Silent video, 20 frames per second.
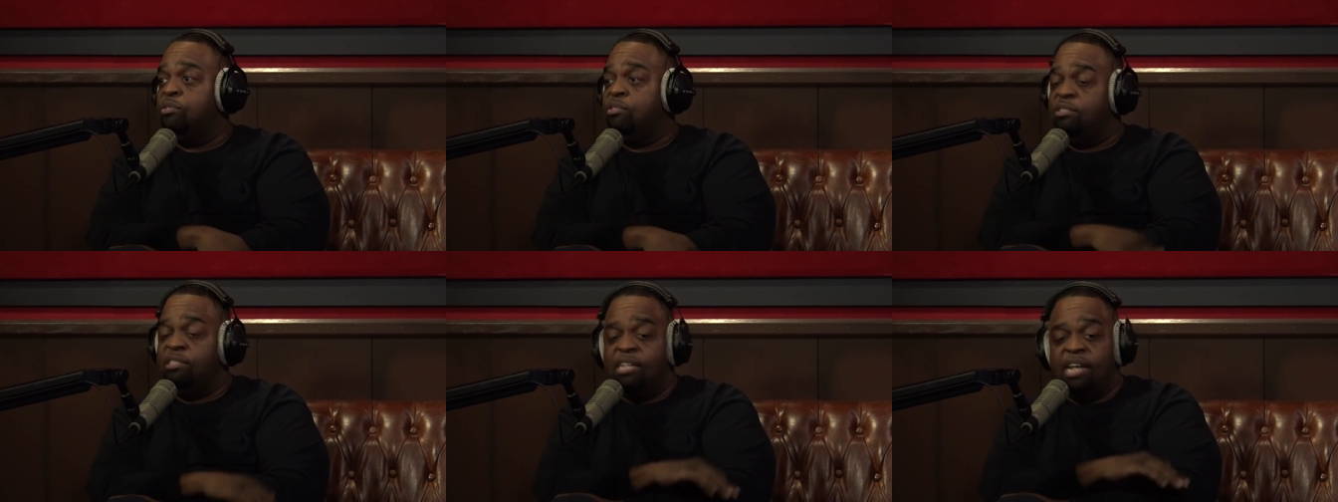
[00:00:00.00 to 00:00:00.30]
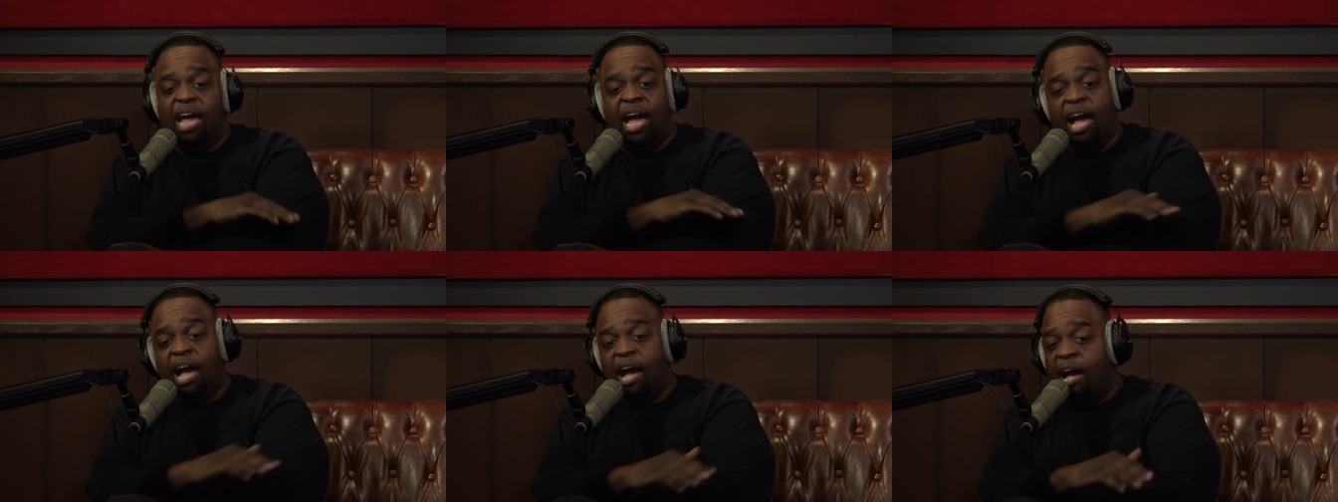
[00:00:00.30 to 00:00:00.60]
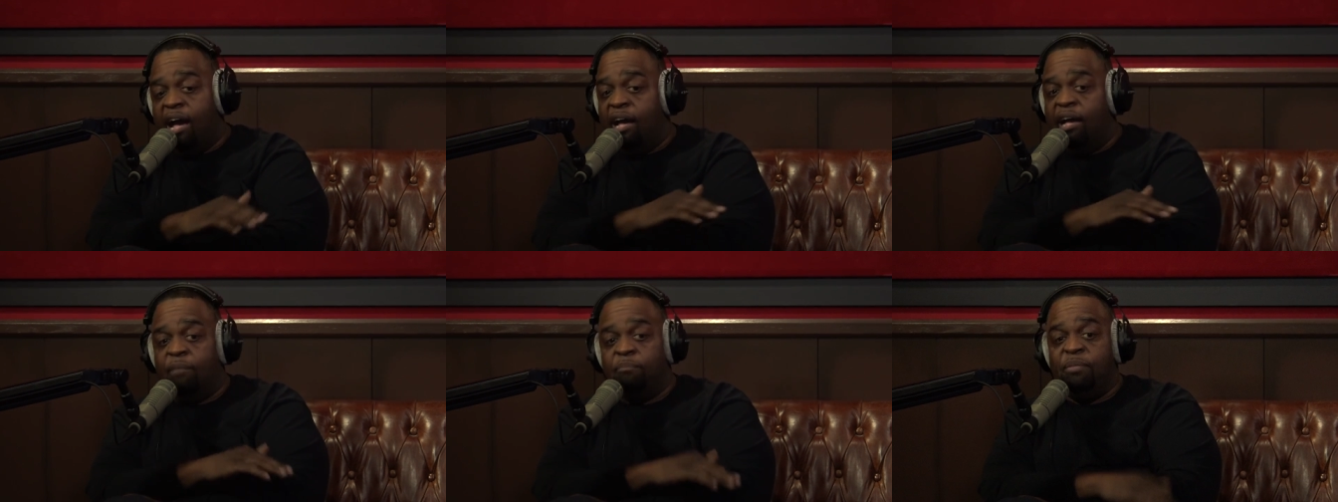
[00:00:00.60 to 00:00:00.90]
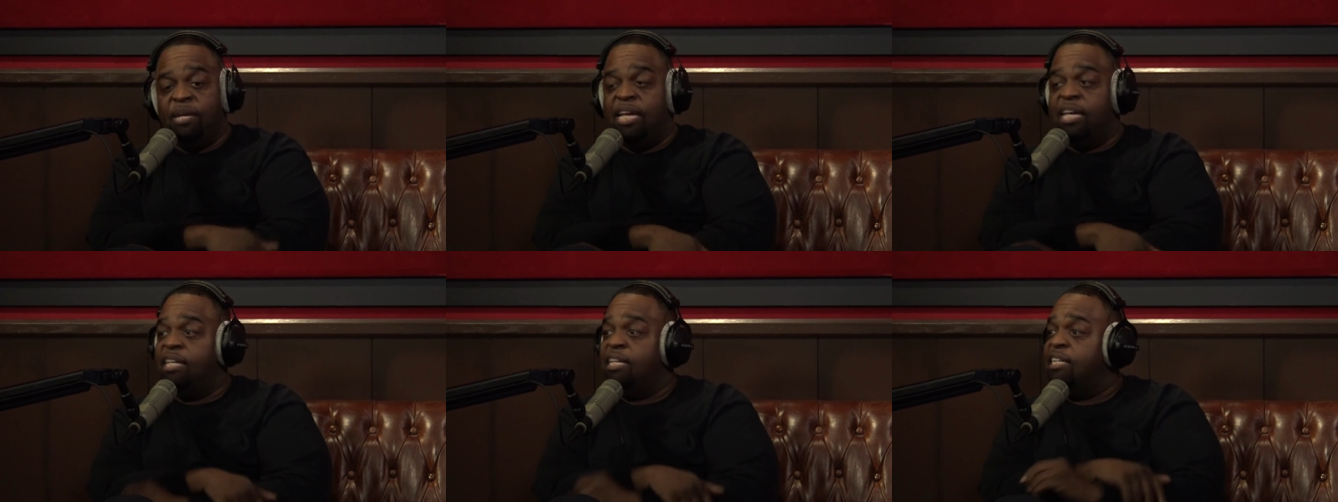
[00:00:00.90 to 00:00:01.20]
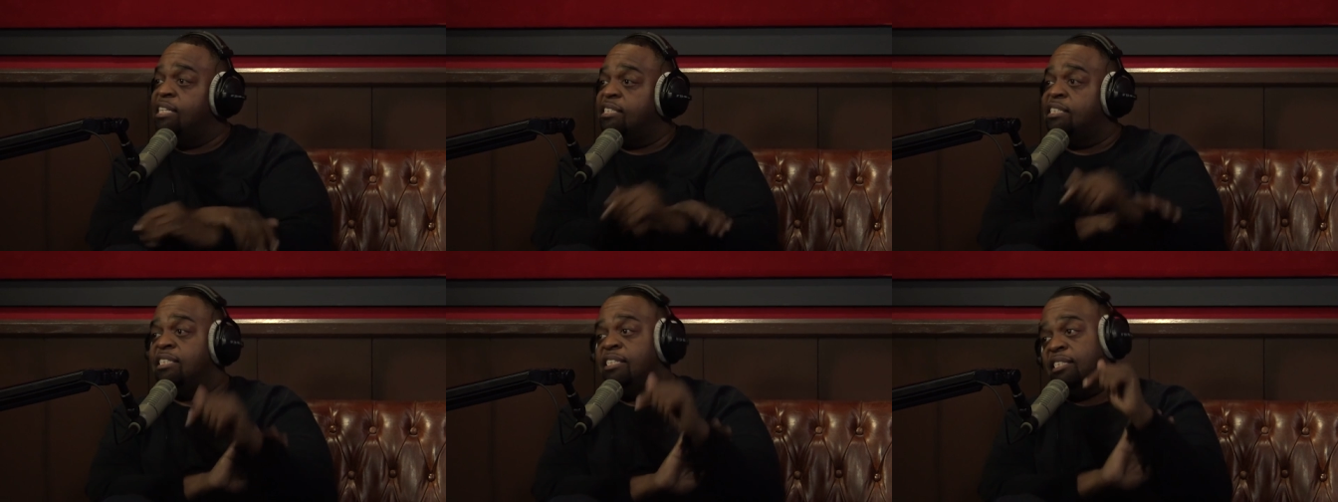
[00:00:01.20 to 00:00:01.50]
Nah, man,
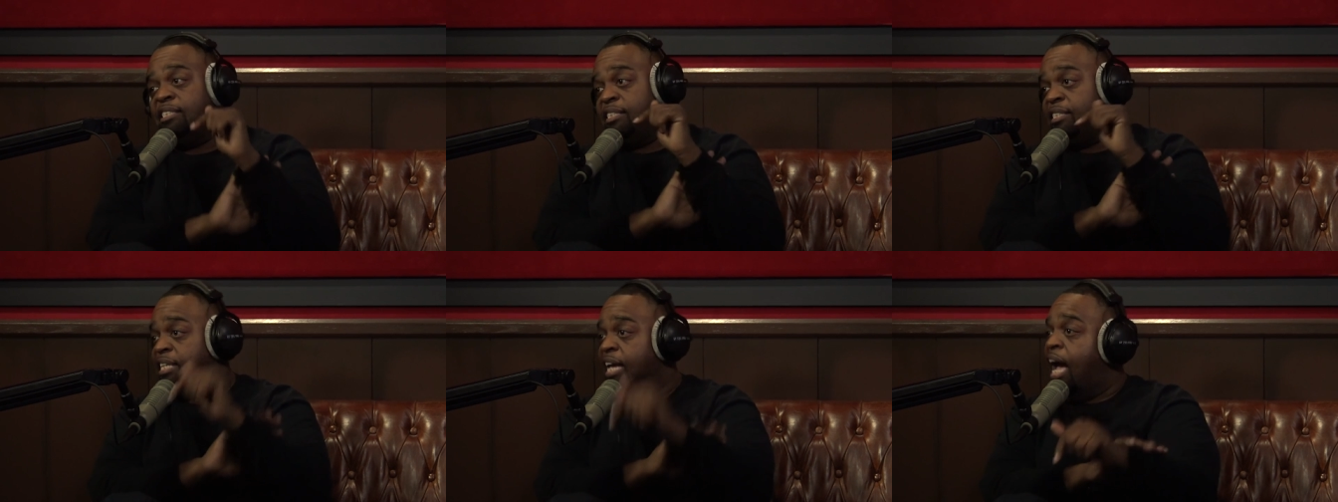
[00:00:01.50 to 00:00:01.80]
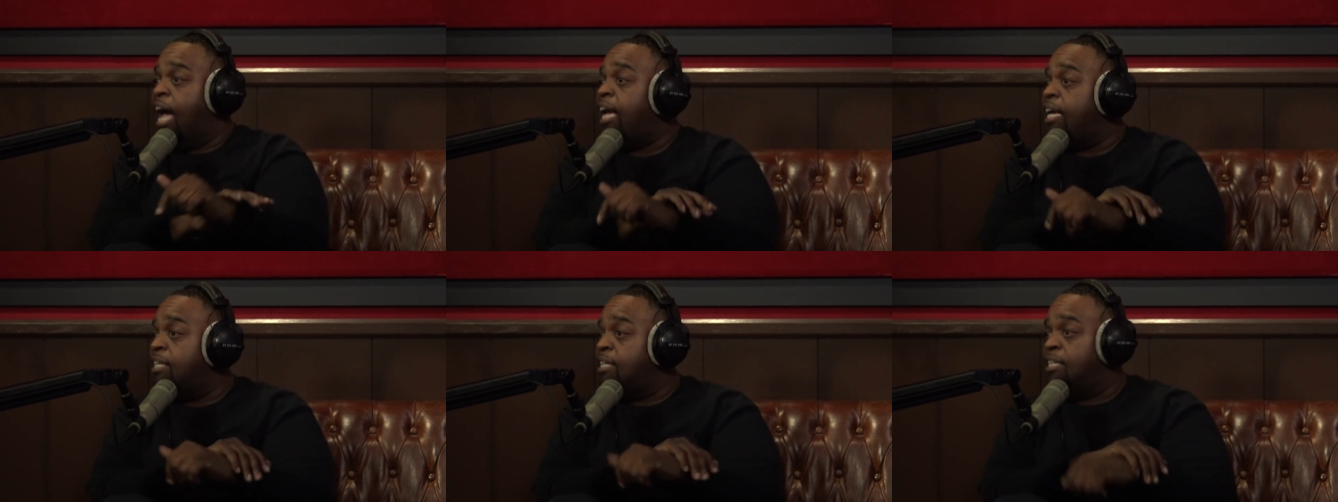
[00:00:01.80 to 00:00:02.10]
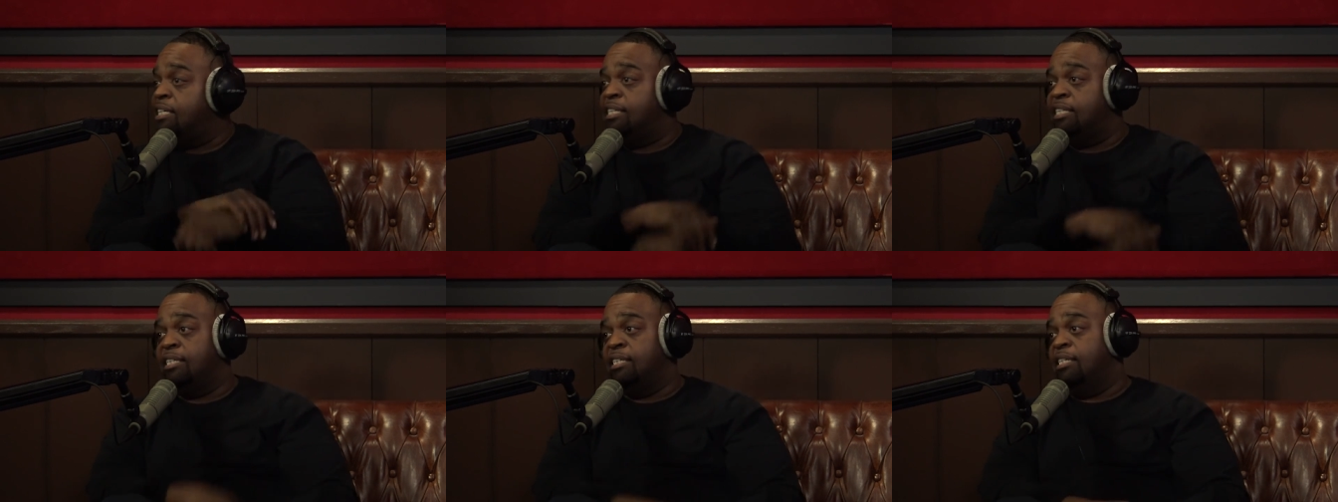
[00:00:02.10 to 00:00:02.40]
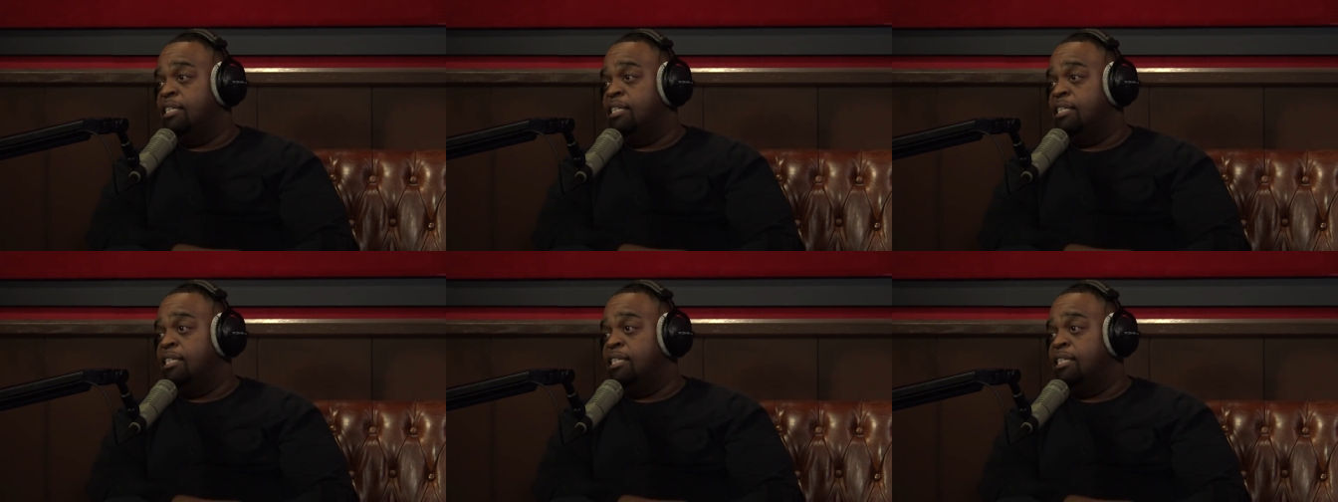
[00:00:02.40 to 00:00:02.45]
it's the tiger.